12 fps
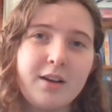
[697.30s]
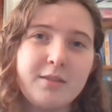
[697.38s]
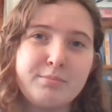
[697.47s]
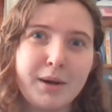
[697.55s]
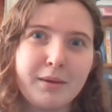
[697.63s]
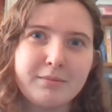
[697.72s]

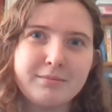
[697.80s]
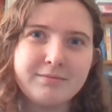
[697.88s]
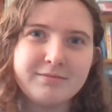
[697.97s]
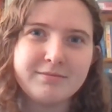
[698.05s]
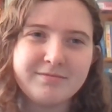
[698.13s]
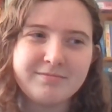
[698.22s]
But
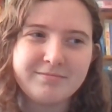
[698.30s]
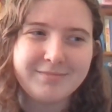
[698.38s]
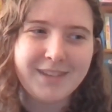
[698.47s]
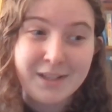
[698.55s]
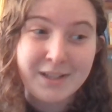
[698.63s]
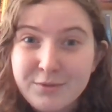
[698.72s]

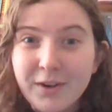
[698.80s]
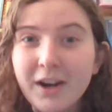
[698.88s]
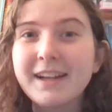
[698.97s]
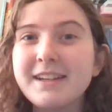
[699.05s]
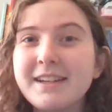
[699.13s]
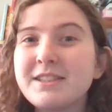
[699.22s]
it's
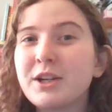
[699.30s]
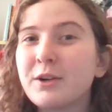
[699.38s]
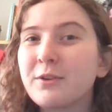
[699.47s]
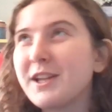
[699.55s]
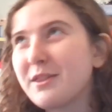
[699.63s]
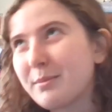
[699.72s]
very easy to
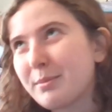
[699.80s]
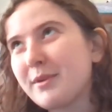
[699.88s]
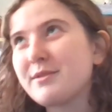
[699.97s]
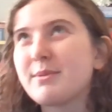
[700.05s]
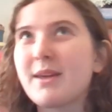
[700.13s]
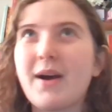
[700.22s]
read the
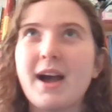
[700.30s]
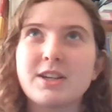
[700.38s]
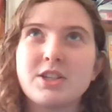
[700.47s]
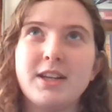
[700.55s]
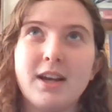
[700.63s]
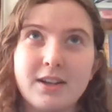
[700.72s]
proofs without
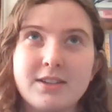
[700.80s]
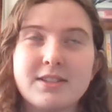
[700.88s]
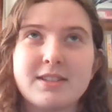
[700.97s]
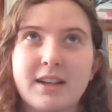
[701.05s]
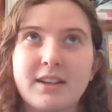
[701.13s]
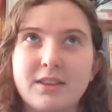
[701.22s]
actually
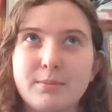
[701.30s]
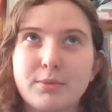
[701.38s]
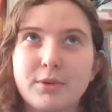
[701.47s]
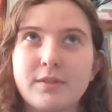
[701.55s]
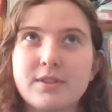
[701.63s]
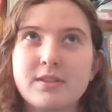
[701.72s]
understanding the
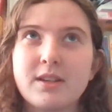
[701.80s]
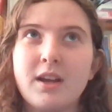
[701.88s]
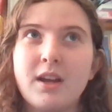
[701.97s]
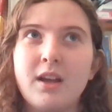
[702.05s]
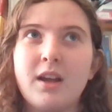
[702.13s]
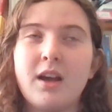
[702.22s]
proofs.
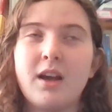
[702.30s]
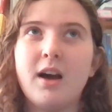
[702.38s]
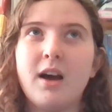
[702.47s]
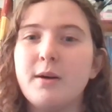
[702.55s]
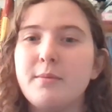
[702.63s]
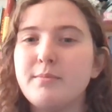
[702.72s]

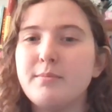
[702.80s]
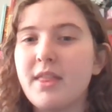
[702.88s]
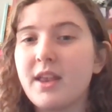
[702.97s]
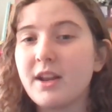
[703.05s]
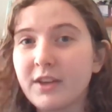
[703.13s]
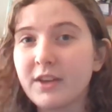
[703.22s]
And then
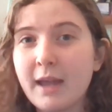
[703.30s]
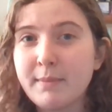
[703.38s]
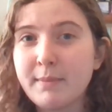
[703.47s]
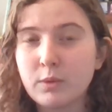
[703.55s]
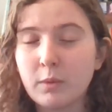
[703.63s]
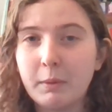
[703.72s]
if it came back
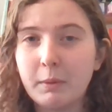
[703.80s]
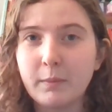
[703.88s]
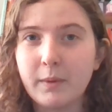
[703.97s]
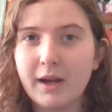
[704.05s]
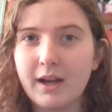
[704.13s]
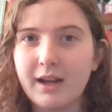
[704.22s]
to a point
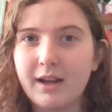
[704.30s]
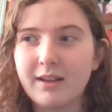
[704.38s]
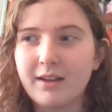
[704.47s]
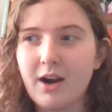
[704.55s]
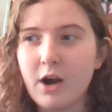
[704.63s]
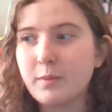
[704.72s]
where
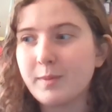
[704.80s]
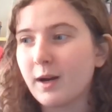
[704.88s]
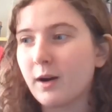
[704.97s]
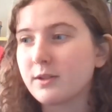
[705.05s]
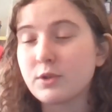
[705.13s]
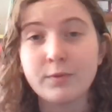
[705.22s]
I would be
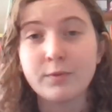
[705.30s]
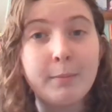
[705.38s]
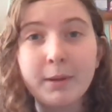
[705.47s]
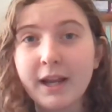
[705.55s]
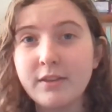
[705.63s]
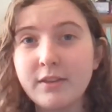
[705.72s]
asked to
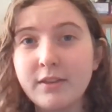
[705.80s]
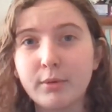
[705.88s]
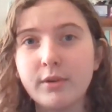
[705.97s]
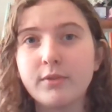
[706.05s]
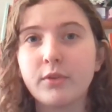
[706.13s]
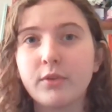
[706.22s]
replicate the
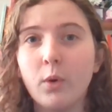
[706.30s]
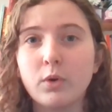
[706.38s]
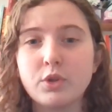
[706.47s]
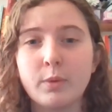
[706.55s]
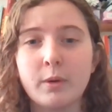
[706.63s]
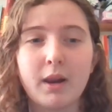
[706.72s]
proofs or
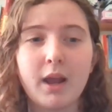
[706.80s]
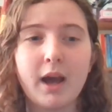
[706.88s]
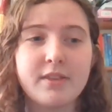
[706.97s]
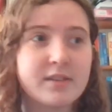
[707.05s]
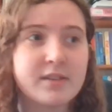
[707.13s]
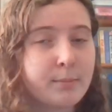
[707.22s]
to apply
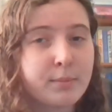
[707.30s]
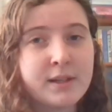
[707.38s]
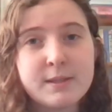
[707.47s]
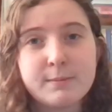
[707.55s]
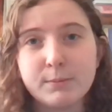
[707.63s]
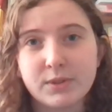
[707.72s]
the same
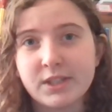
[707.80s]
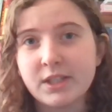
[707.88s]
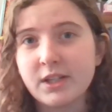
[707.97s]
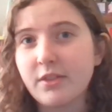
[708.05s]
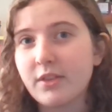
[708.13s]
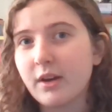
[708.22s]
principles in
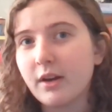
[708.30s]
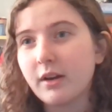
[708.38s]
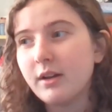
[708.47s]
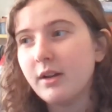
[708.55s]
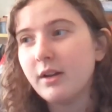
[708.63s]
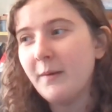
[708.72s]
another
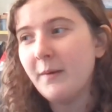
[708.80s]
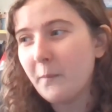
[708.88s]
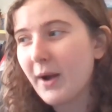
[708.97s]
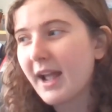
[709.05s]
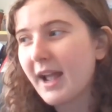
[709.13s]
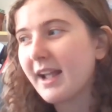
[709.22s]

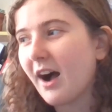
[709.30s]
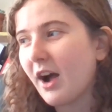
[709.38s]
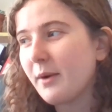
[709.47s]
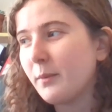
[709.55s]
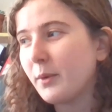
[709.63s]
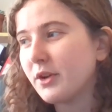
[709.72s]
way, I
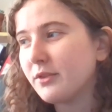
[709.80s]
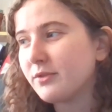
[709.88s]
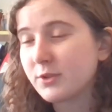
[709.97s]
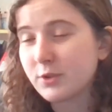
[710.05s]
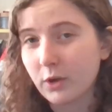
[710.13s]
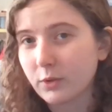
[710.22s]
would have
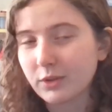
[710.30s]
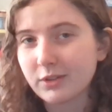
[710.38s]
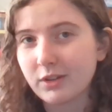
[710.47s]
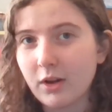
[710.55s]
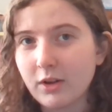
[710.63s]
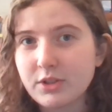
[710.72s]
struggled with a
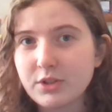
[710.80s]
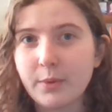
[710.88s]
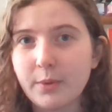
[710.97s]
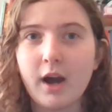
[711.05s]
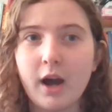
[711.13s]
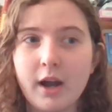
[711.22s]
lot. So
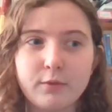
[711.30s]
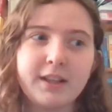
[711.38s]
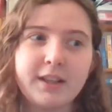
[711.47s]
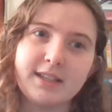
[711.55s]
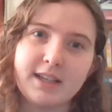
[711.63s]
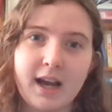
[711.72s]
I
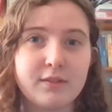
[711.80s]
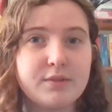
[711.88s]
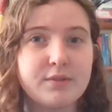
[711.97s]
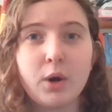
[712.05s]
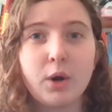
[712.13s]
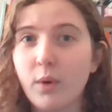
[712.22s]
really did have to
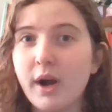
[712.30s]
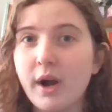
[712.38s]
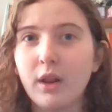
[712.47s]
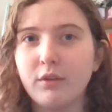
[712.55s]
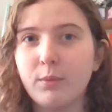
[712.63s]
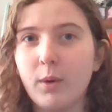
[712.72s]
put quite a
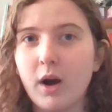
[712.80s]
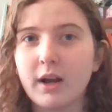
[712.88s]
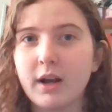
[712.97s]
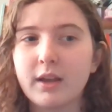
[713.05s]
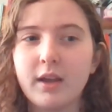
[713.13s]
lot of work